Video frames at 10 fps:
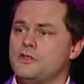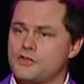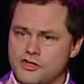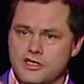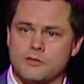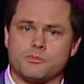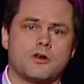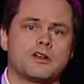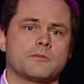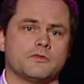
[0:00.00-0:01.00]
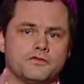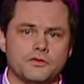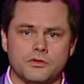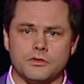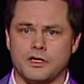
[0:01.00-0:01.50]
You see the product
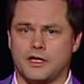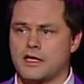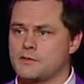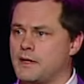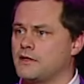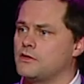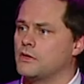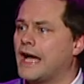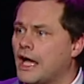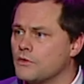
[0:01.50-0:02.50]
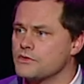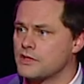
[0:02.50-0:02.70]
before it gets back to your house.